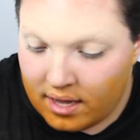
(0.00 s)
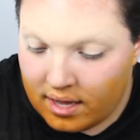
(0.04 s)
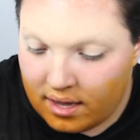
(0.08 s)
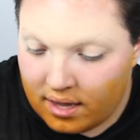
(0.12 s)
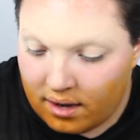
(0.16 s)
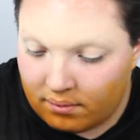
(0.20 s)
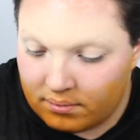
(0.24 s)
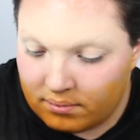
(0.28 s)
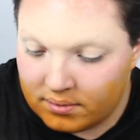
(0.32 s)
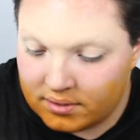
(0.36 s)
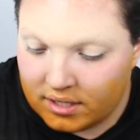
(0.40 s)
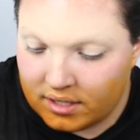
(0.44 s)

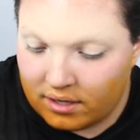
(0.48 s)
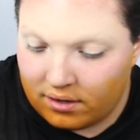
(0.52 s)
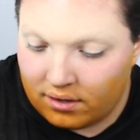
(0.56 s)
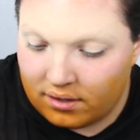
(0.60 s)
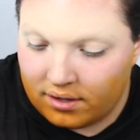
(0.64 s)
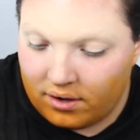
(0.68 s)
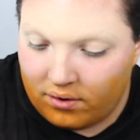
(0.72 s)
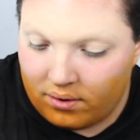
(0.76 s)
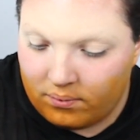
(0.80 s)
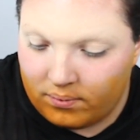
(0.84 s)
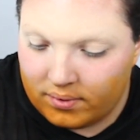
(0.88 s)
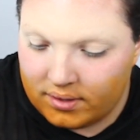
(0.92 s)
And I'm just going to
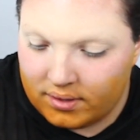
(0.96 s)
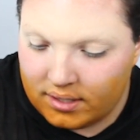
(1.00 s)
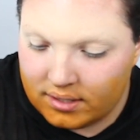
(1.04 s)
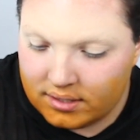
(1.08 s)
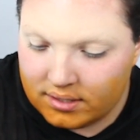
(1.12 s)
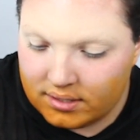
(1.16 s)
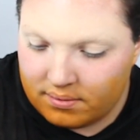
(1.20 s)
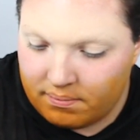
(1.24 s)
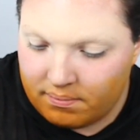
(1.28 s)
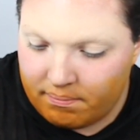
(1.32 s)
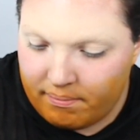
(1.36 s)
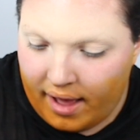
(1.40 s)
go in with
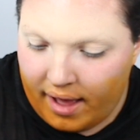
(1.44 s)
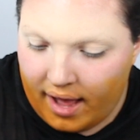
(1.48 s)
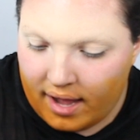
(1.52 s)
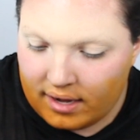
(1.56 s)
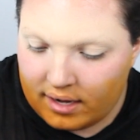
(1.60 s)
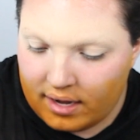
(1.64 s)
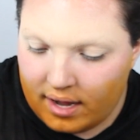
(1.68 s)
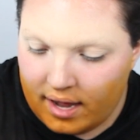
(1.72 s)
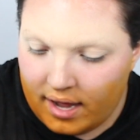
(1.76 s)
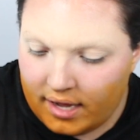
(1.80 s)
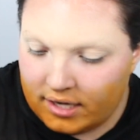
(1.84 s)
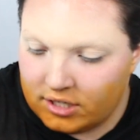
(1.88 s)
this
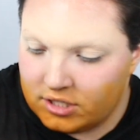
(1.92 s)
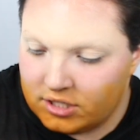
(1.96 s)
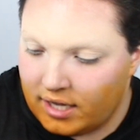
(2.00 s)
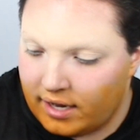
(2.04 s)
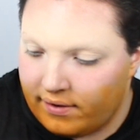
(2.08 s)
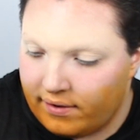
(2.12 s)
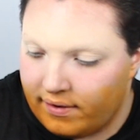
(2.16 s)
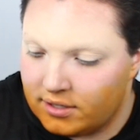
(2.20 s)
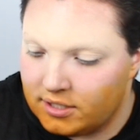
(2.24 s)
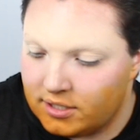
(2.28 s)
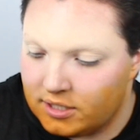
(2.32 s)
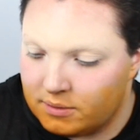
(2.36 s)
MAC
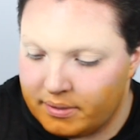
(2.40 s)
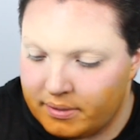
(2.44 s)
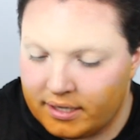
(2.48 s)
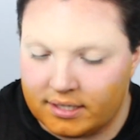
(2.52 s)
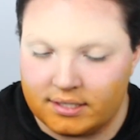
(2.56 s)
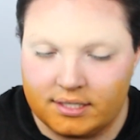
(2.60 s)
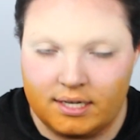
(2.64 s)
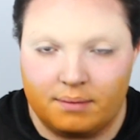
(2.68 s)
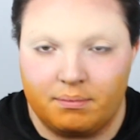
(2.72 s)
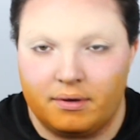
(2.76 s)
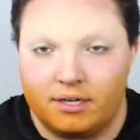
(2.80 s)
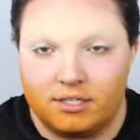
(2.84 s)
eyeshadow I just
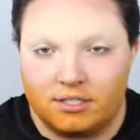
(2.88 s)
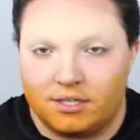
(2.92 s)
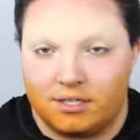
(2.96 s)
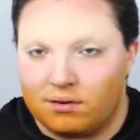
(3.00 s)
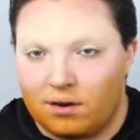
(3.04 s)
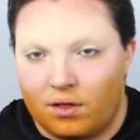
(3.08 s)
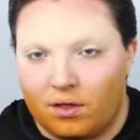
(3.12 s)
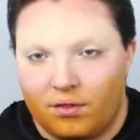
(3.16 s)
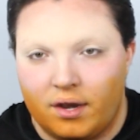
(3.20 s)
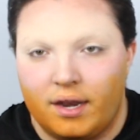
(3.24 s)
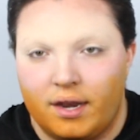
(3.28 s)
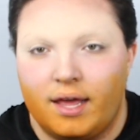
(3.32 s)
picked up. I
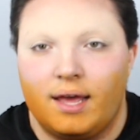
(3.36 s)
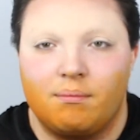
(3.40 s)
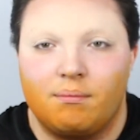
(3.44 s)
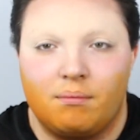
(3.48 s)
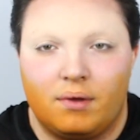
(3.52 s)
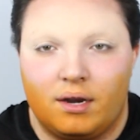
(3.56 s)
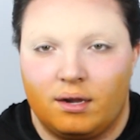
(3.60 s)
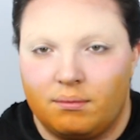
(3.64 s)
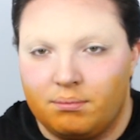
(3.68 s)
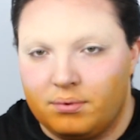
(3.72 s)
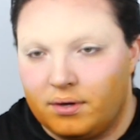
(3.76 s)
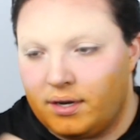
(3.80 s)
don't know the name,
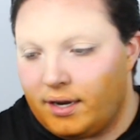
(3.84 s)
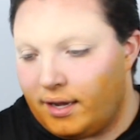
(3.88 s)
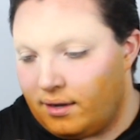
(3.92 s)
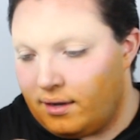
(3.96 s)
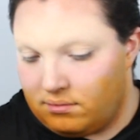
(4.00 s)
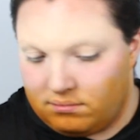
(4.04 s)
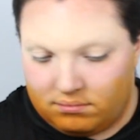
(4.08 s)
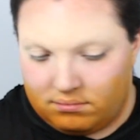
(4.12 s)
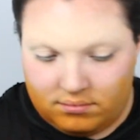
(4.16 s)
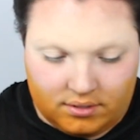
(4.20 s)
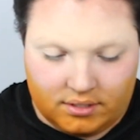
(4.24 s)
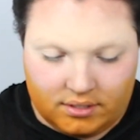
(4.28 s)
but I'll put
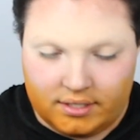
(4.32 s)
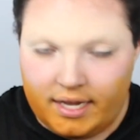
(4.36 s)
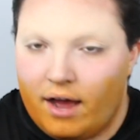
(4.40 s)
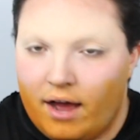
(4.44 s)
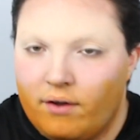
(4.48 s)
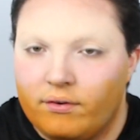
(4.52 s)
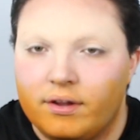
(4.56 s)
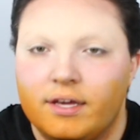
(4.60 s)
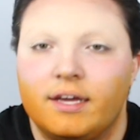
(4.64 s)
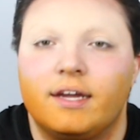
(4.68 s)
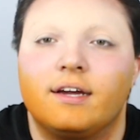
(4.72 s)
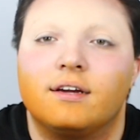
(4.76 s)
it
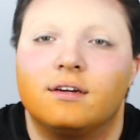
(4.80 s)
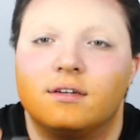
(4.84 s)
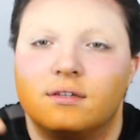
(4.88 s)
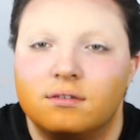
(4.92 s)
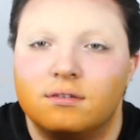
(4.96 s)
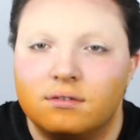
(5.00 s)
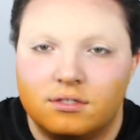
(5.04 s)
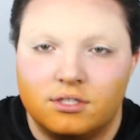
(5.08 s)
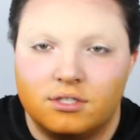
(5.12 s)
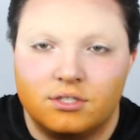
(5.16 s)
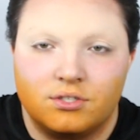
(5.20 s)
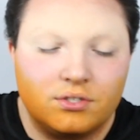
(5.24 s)
down
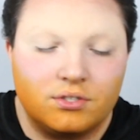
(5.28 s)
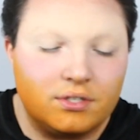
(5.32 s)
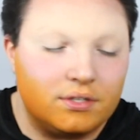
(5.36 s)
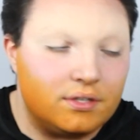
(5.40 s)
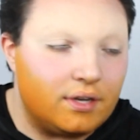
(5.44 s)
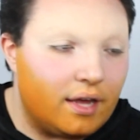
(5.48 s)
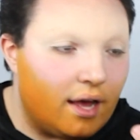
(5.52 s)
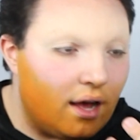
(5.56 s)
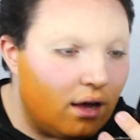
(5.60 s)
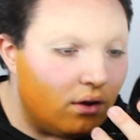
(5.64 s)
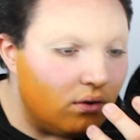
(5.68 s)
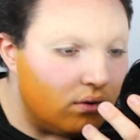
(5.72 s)
here just so you
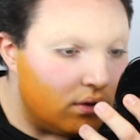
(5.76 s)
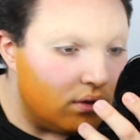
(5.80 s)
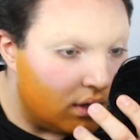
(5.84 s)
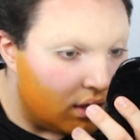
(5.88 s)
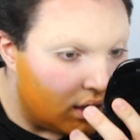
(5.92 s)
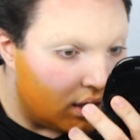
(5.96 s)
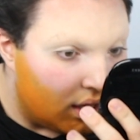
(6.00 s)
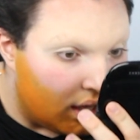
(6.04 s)
know.